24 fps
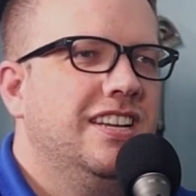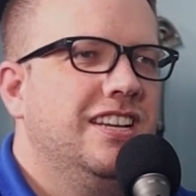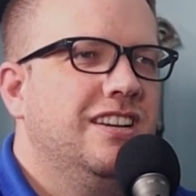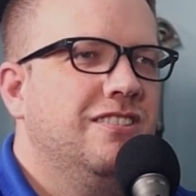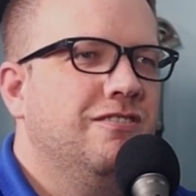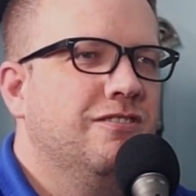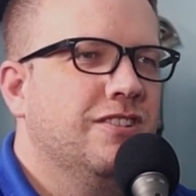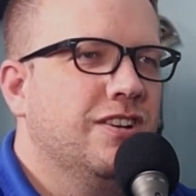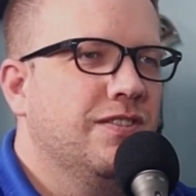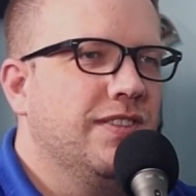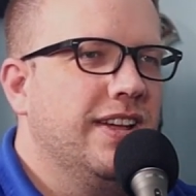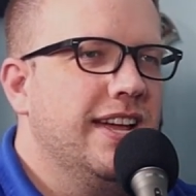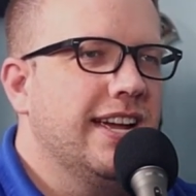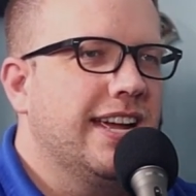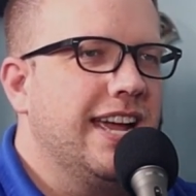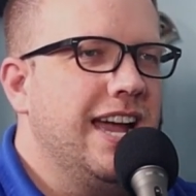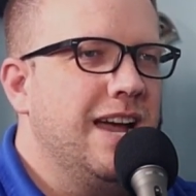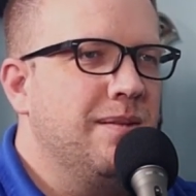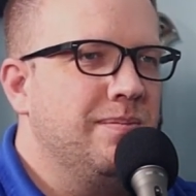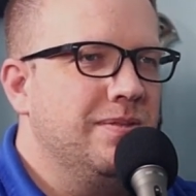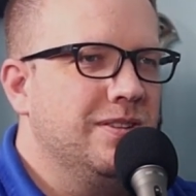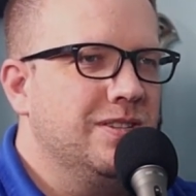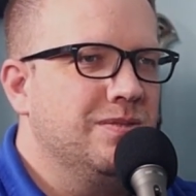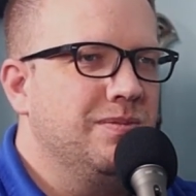whatever the heck
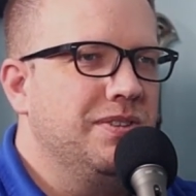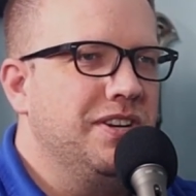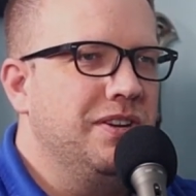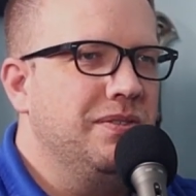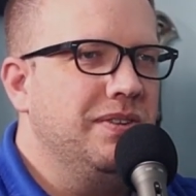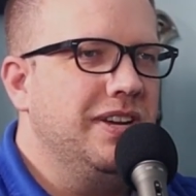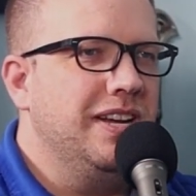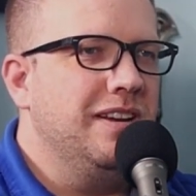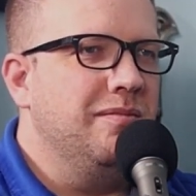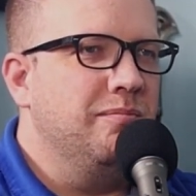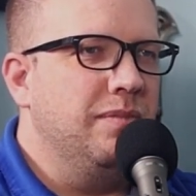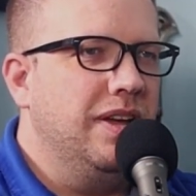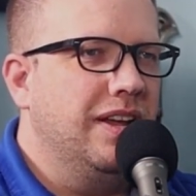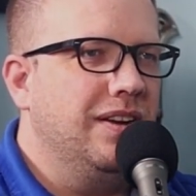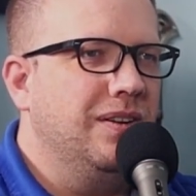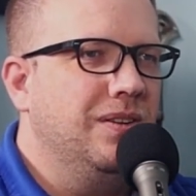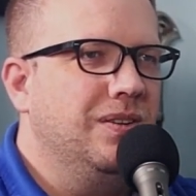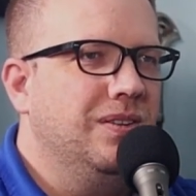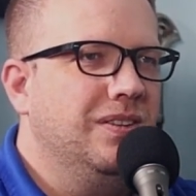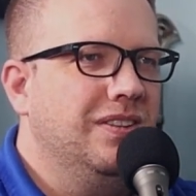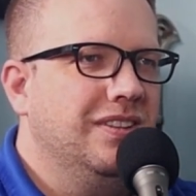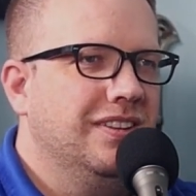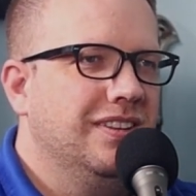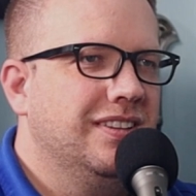happens when you eat
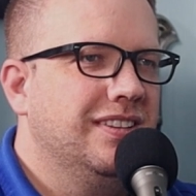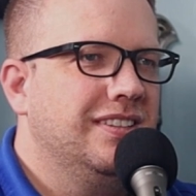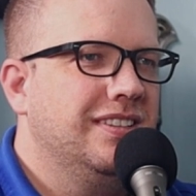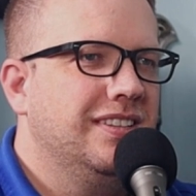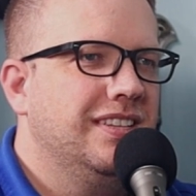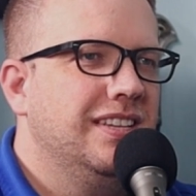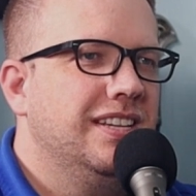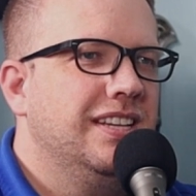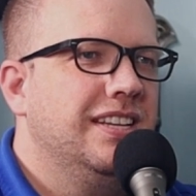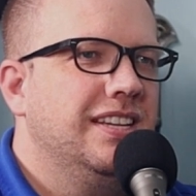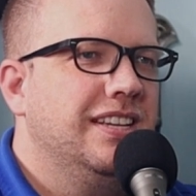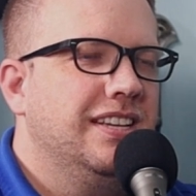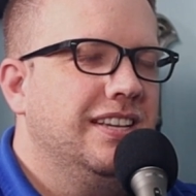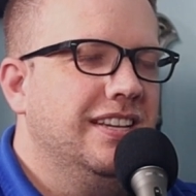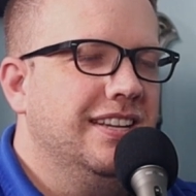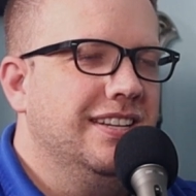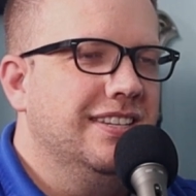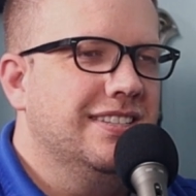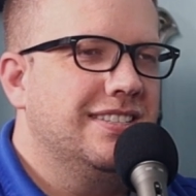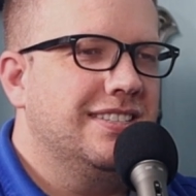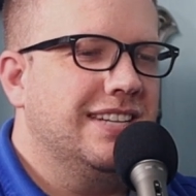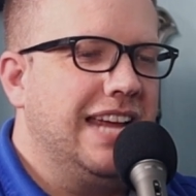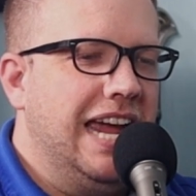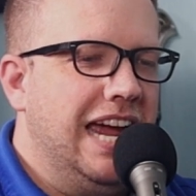metal
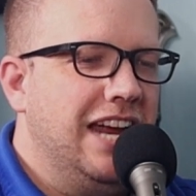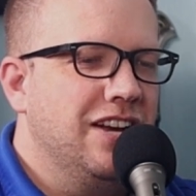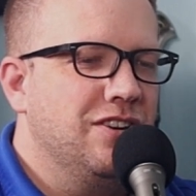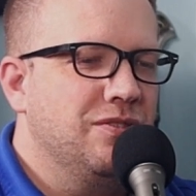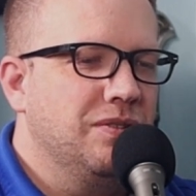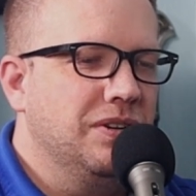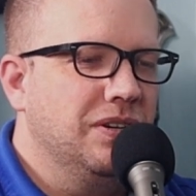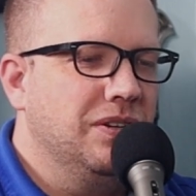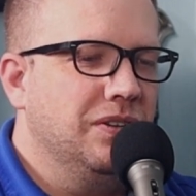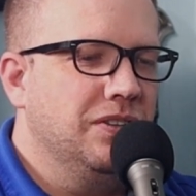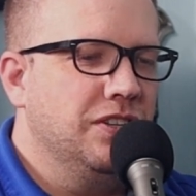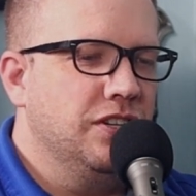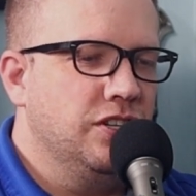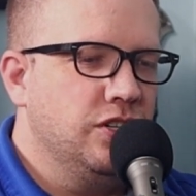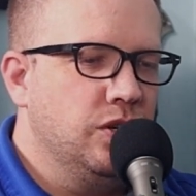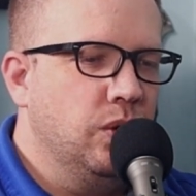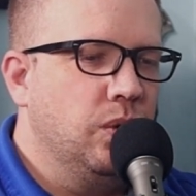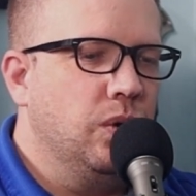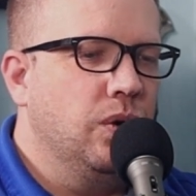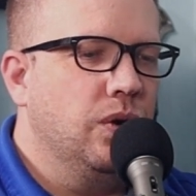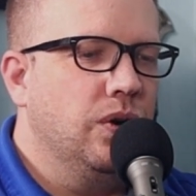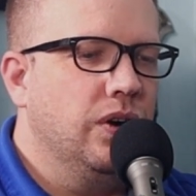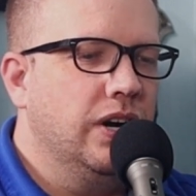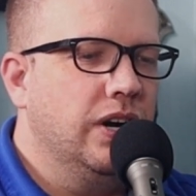in Scadrial. The
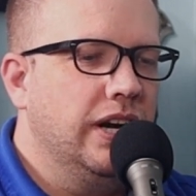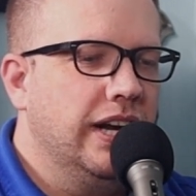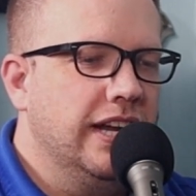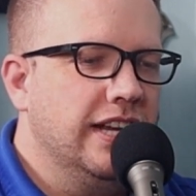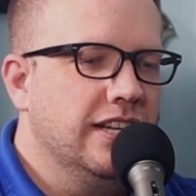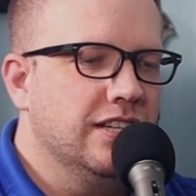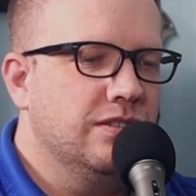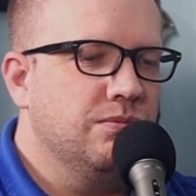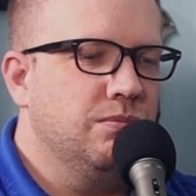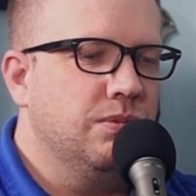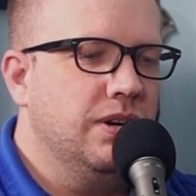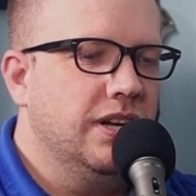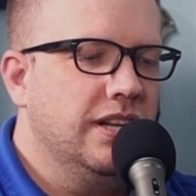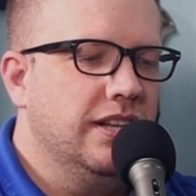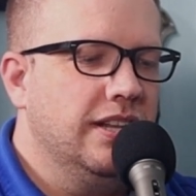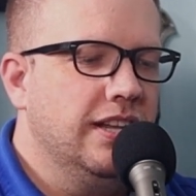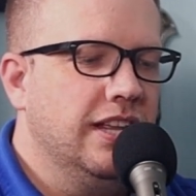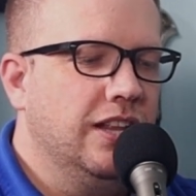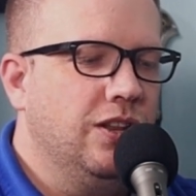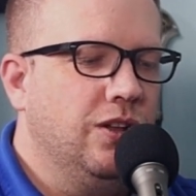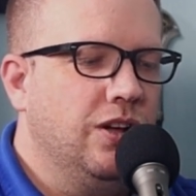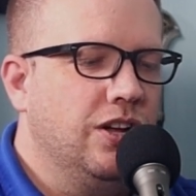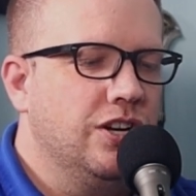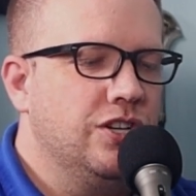door is what
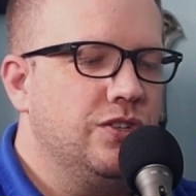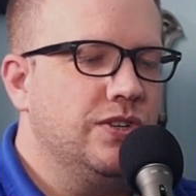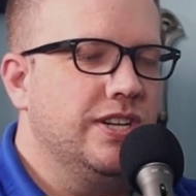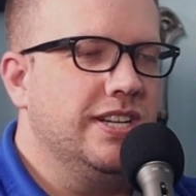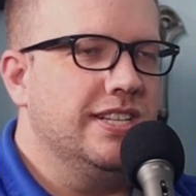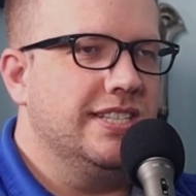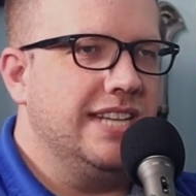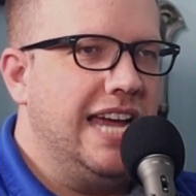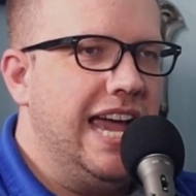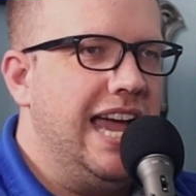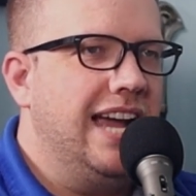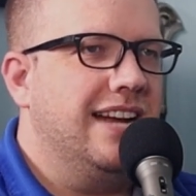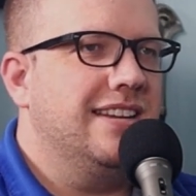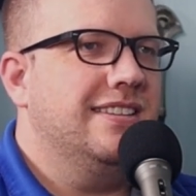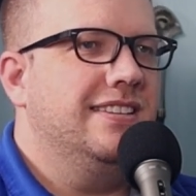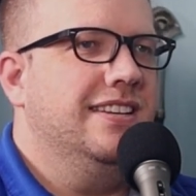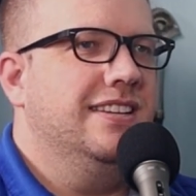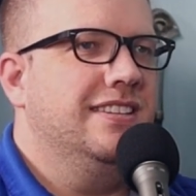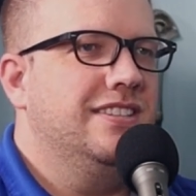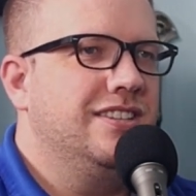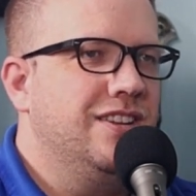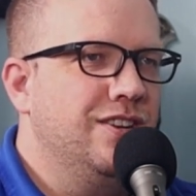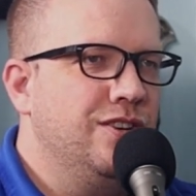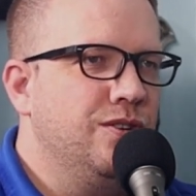Elantrians
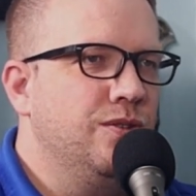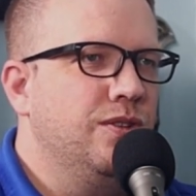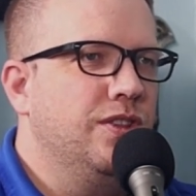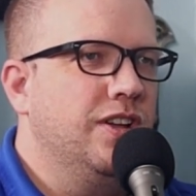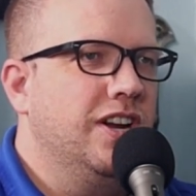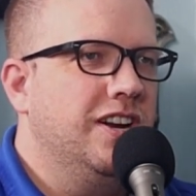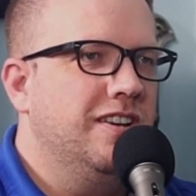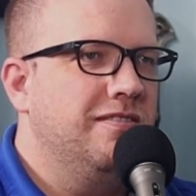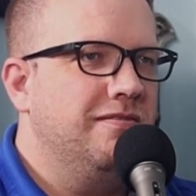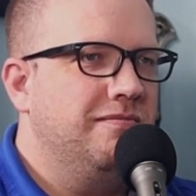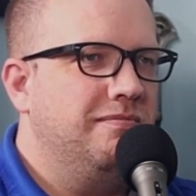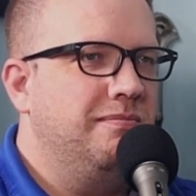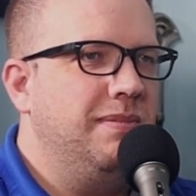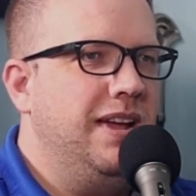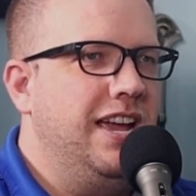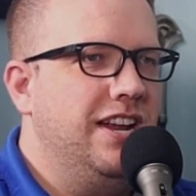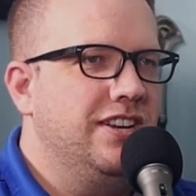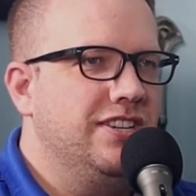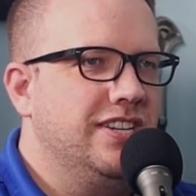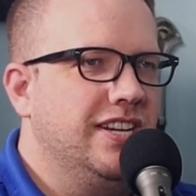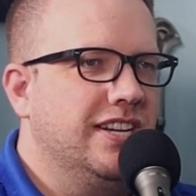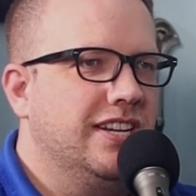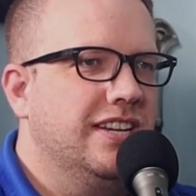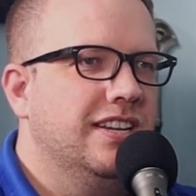access to do their
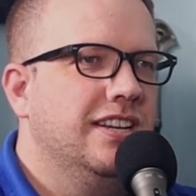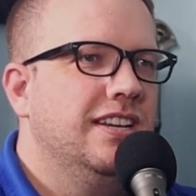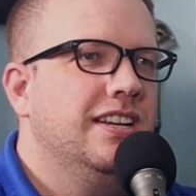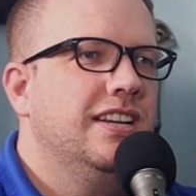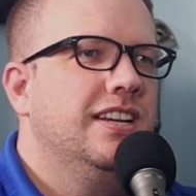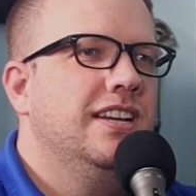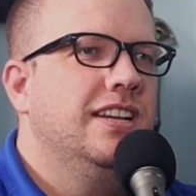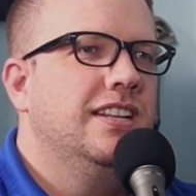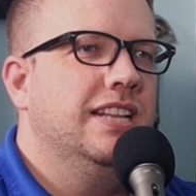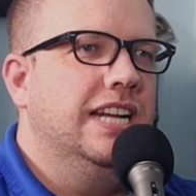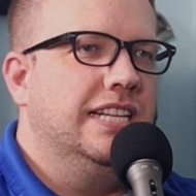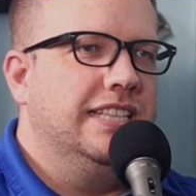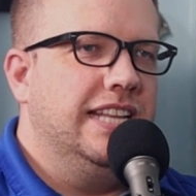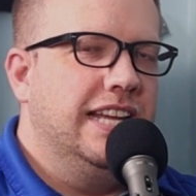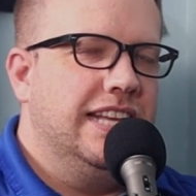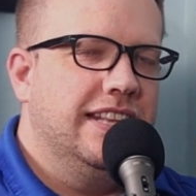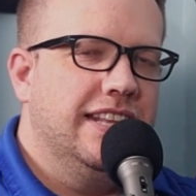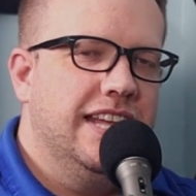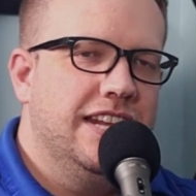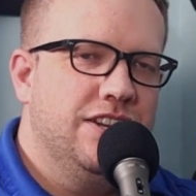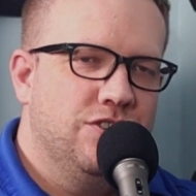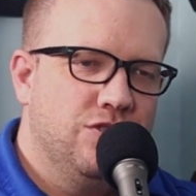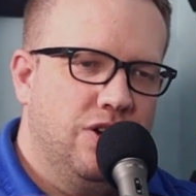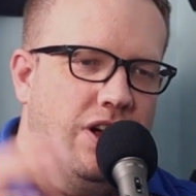magic. Like
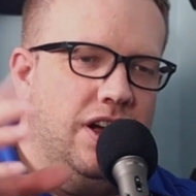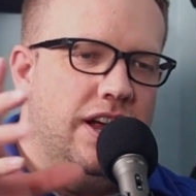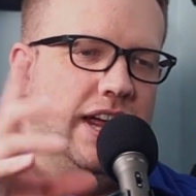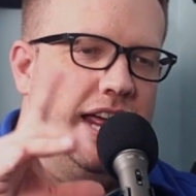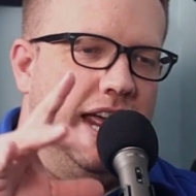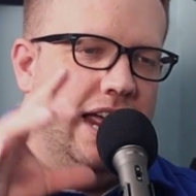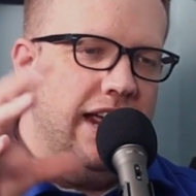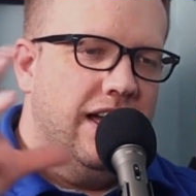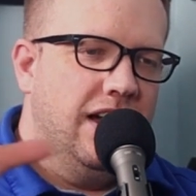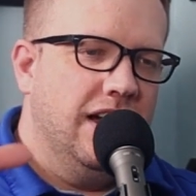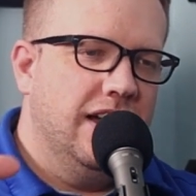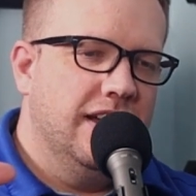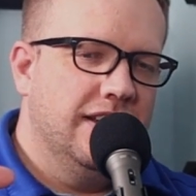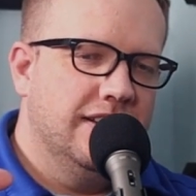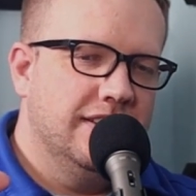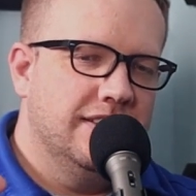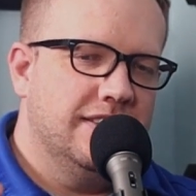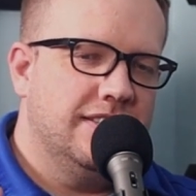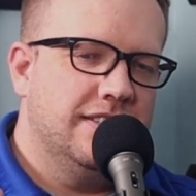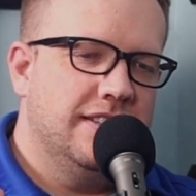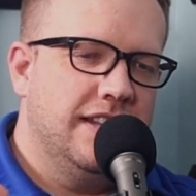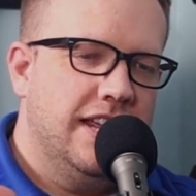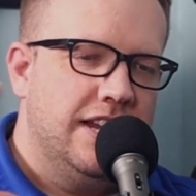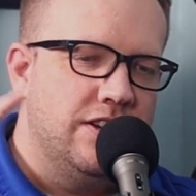they draw
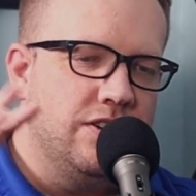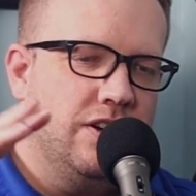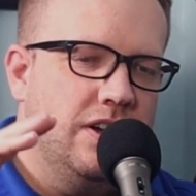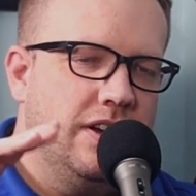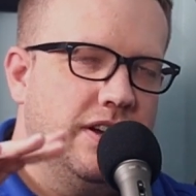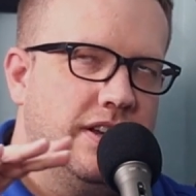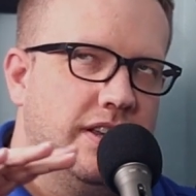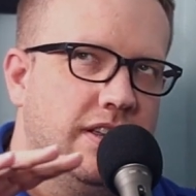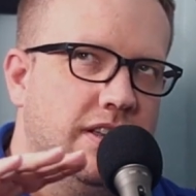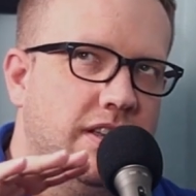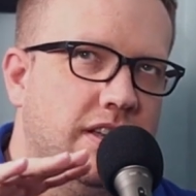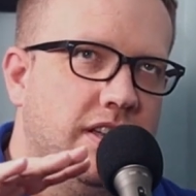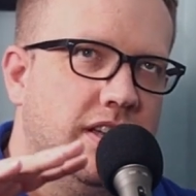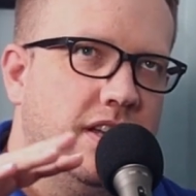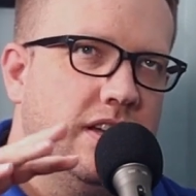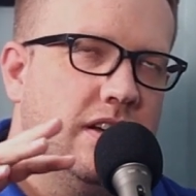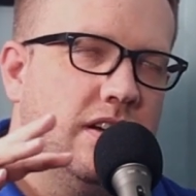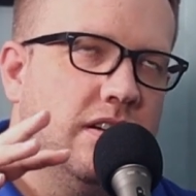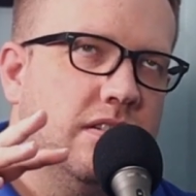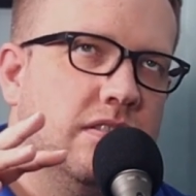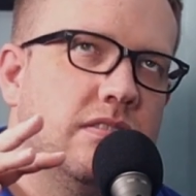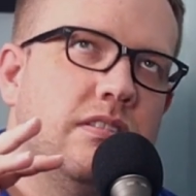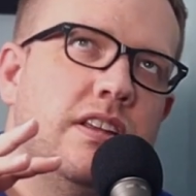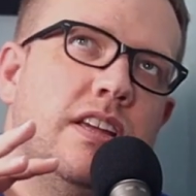Aeons, they draw
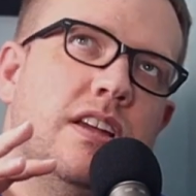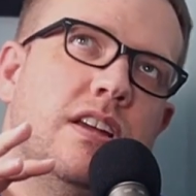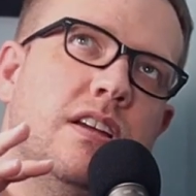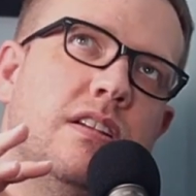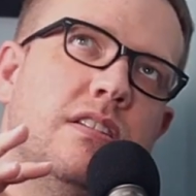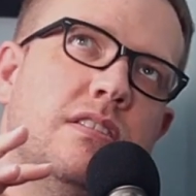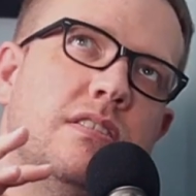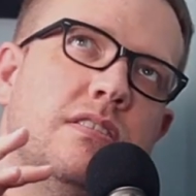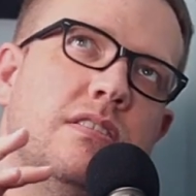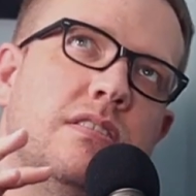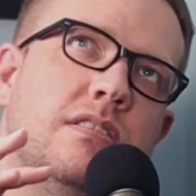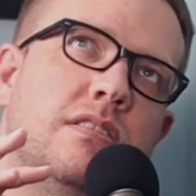Aeons,